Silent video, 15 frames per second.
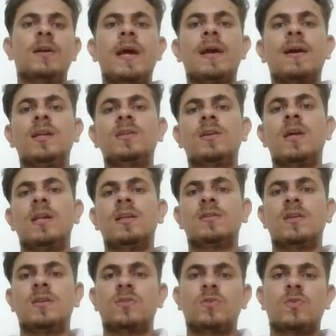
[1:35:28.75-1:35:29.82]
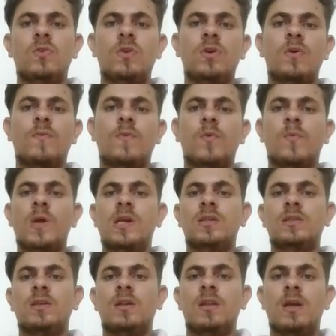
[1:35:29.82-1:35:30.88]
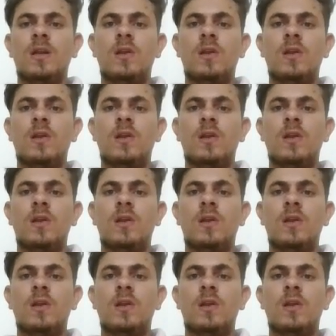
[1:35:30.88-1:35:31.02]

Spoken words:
Tangled tells the story of Rapunzel,